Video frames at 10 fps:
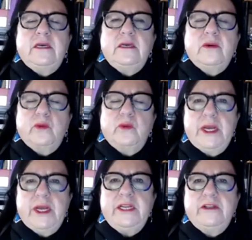
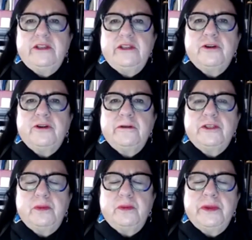read in the Star
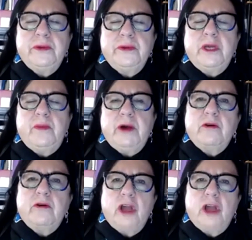Tribune about
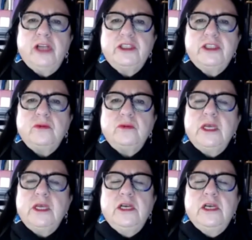our lawsuit
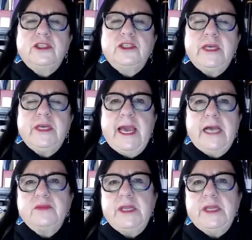so he
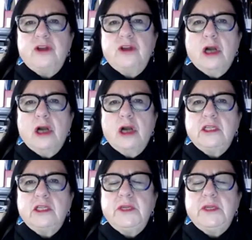asked me to talk a
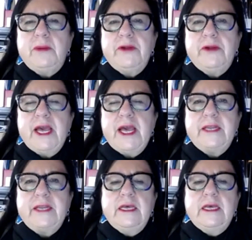little bit about that.
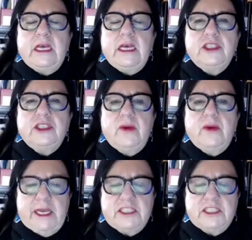And so I
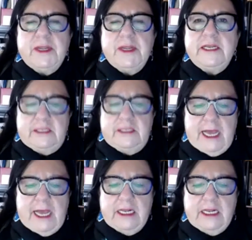explained
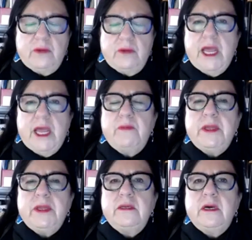exactly what
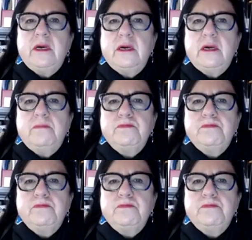happened, um,